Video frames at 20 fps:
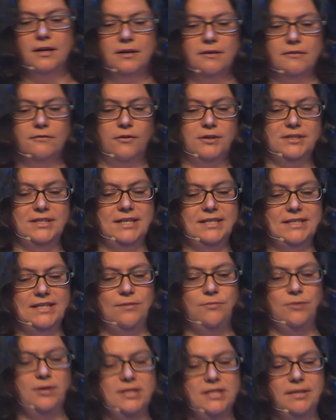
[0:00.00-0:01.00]
Forcing
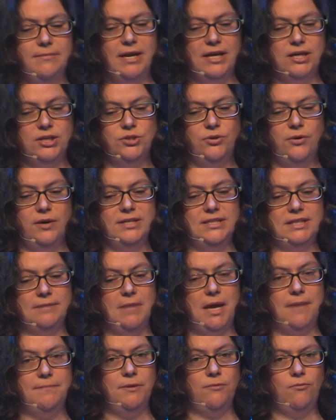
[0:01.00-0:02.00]
someone to make a choice that
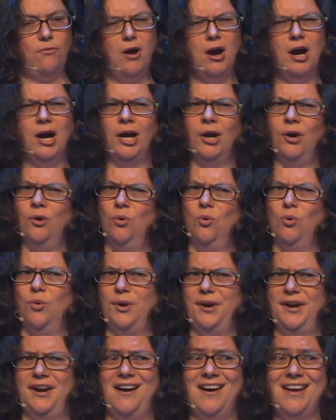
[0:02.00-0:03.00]
might be wrong or
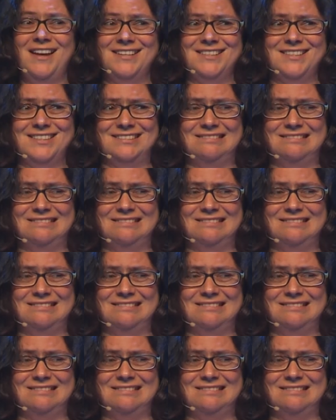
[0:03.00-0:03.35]
not.